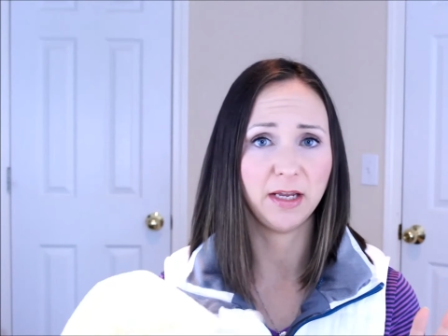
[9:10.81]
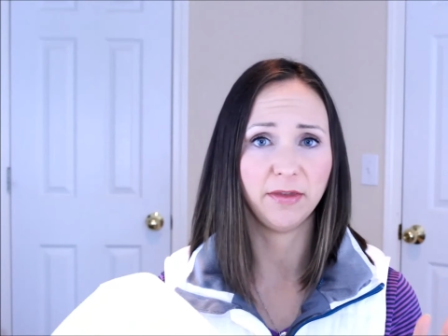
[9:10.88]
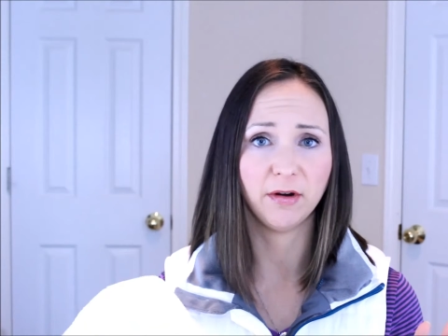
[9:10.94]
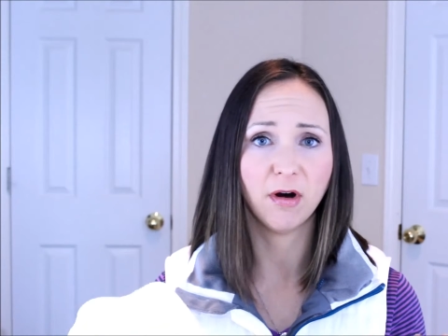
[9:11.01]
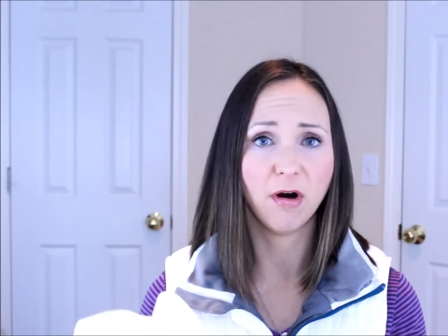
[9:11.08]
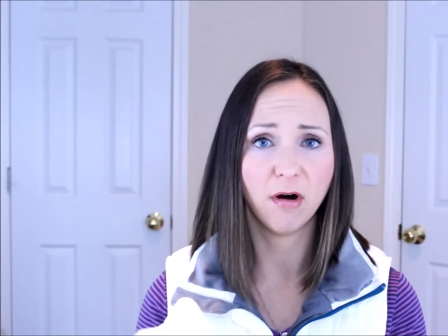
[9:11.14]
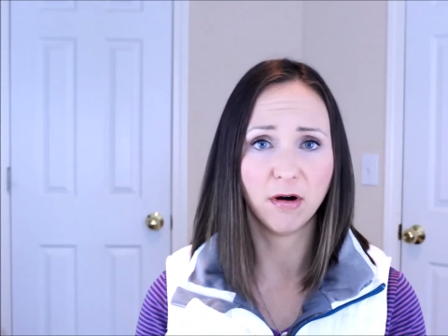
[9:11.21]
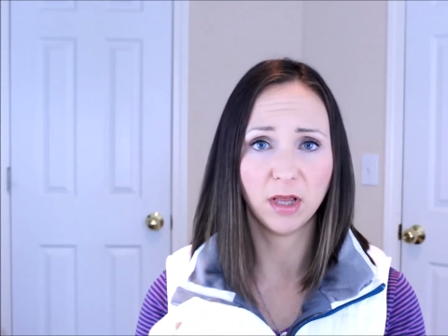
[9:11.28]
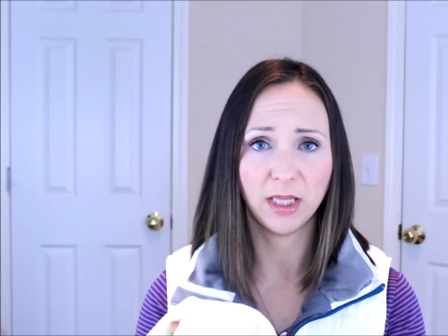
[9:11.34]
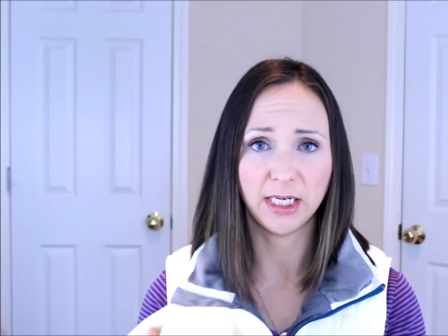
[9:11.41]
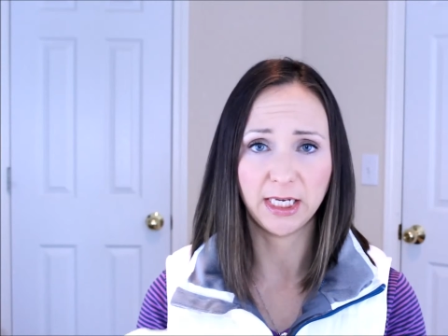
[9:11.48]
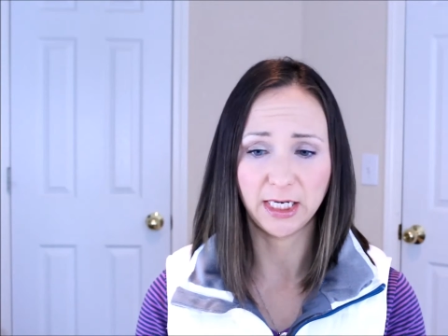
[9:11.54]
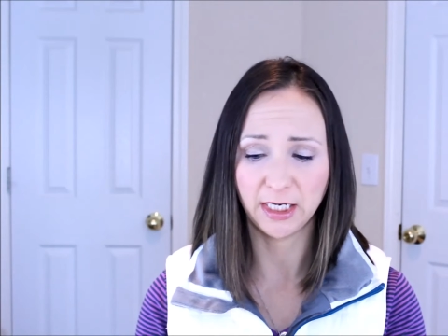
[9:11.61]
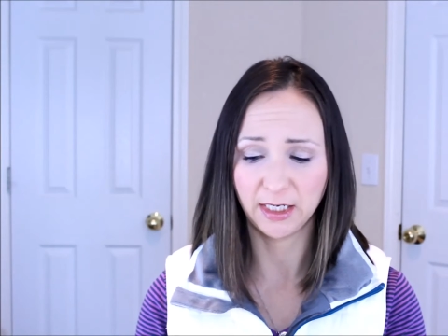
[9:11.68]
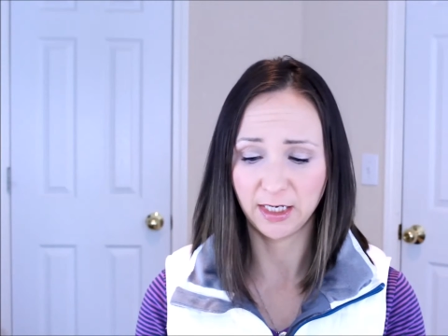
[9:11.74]
and they're all
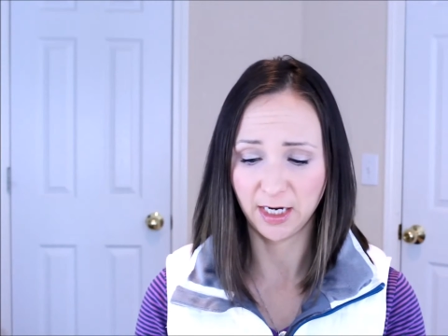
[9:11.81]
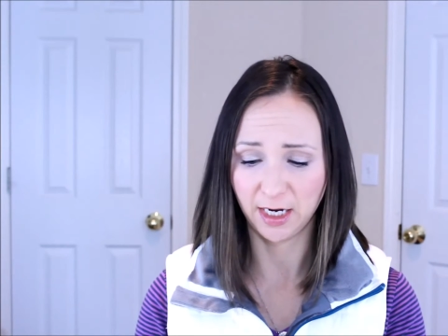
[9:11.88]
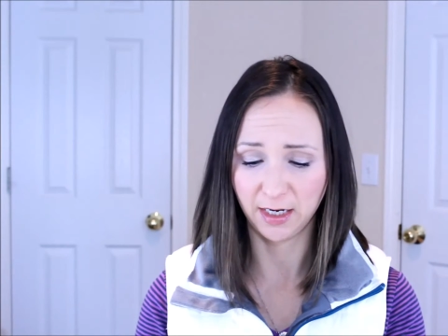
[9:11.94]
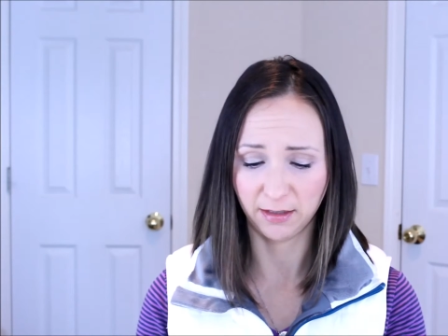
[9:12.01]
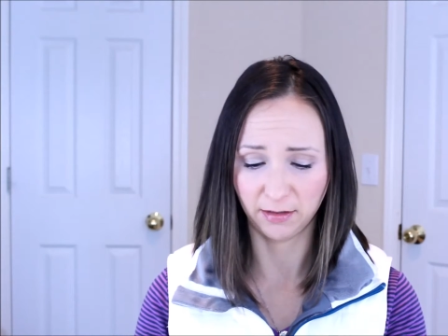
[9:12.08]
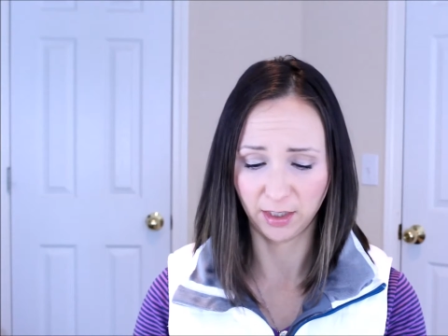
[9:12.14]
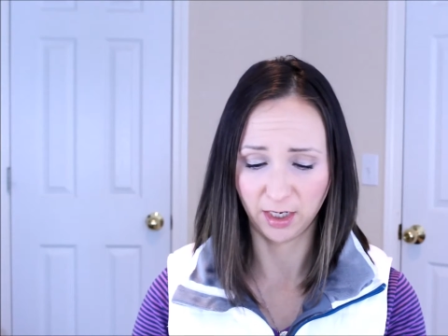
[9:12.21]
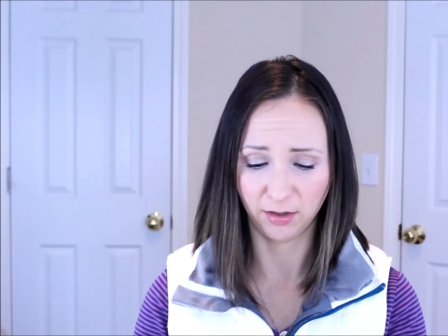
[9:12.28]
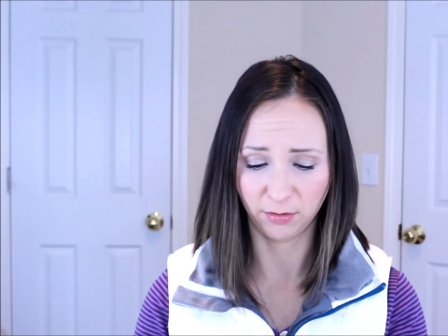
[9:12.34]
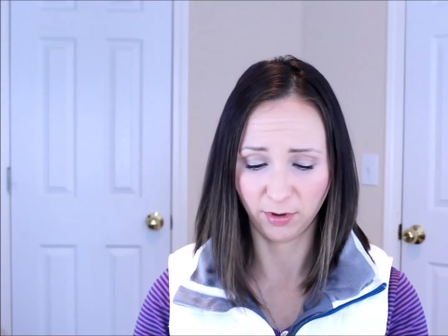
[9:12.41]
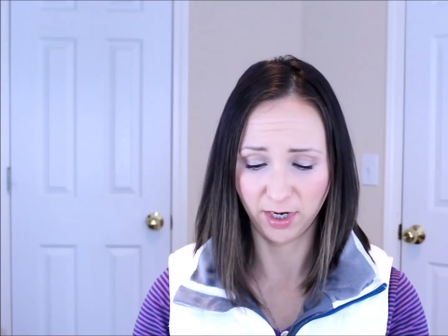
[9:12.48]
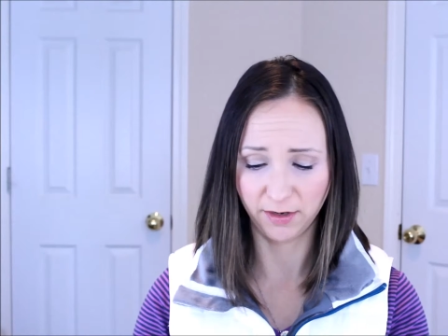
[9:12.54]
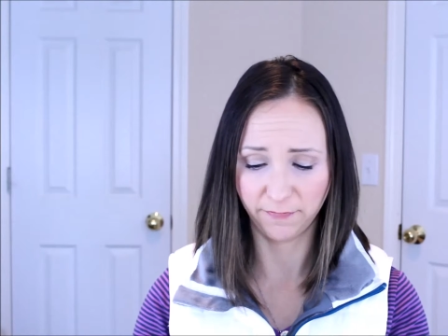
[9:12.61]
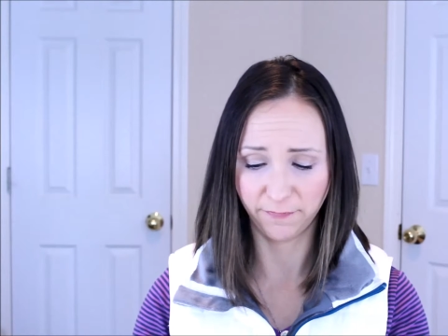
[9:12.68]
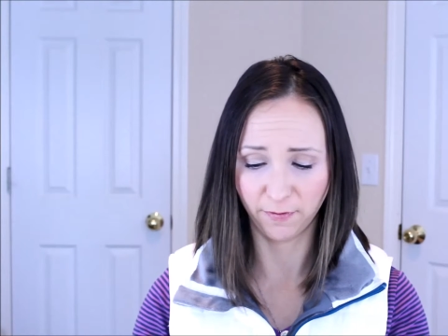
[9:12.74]
clean and
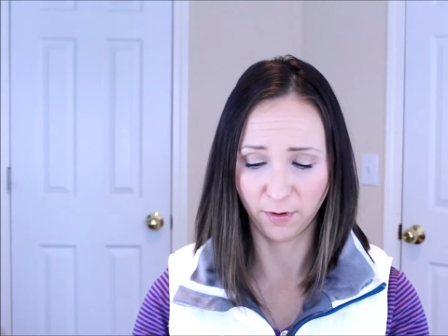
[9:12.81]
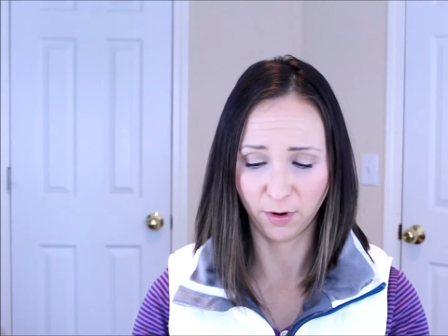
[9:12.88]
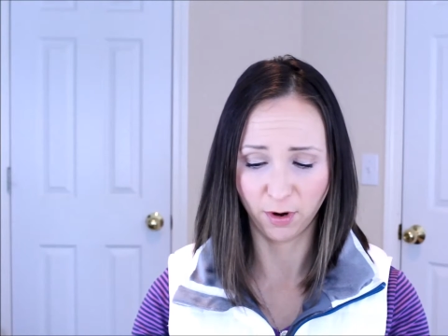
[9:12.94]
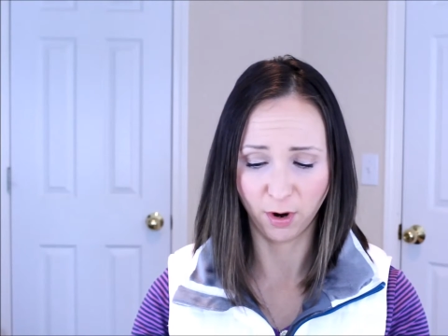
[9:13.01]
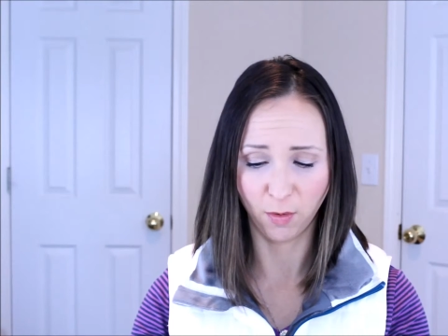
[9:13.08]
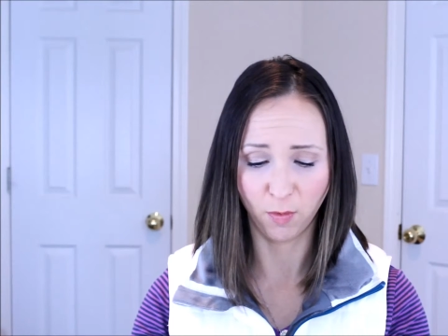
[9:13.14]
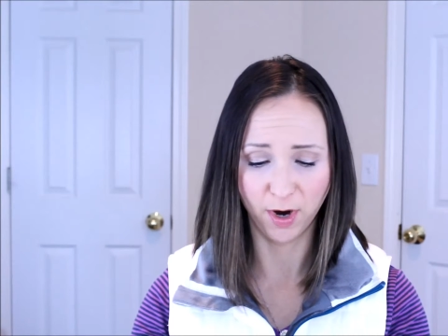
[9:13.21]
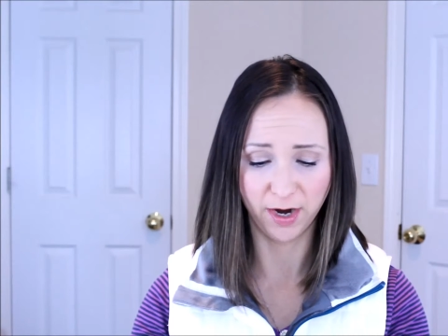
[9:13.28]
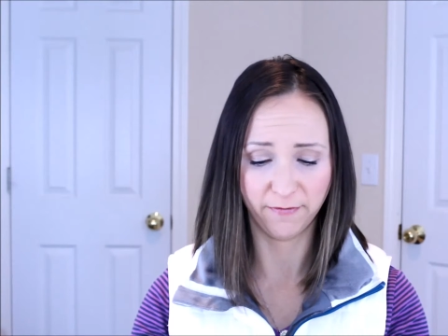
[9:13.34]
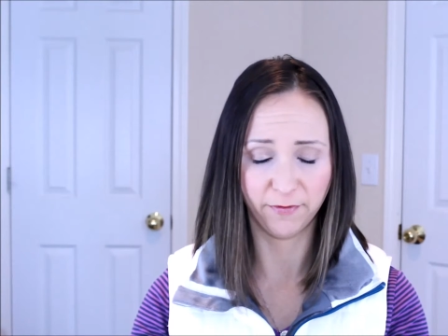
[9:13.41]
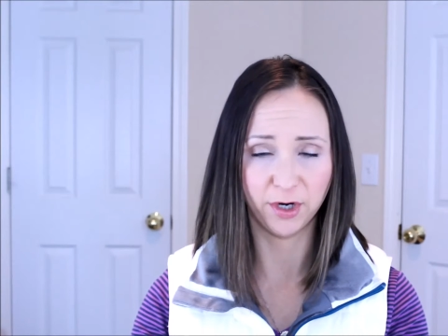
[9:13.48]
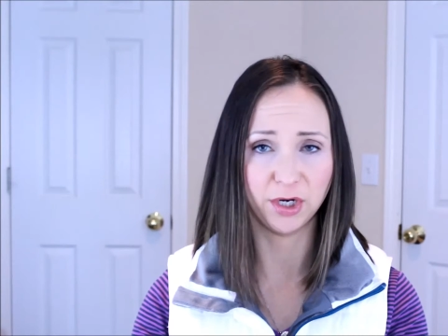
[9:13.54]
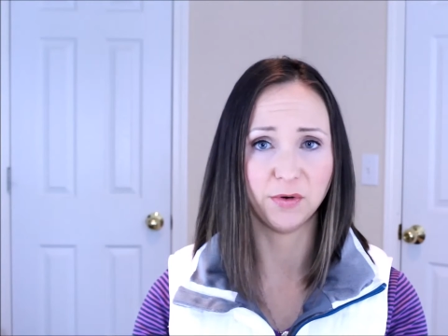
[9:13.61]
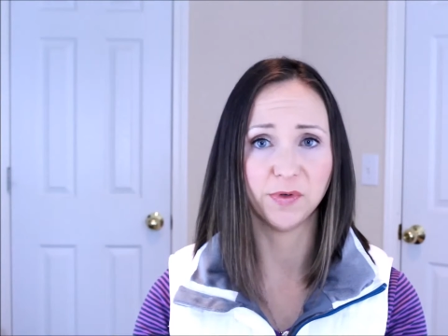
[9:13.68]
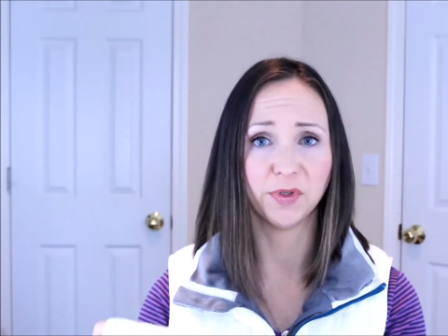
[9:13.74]
ready for
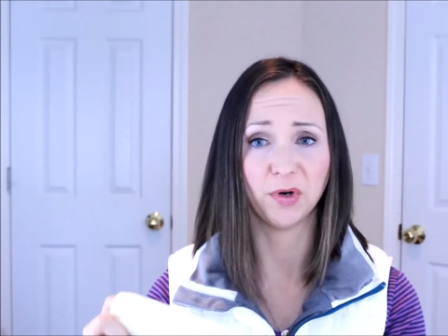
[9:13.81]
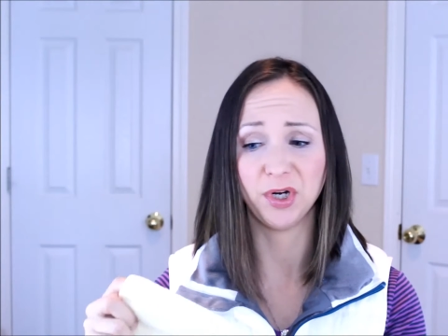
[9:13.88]
whatever use.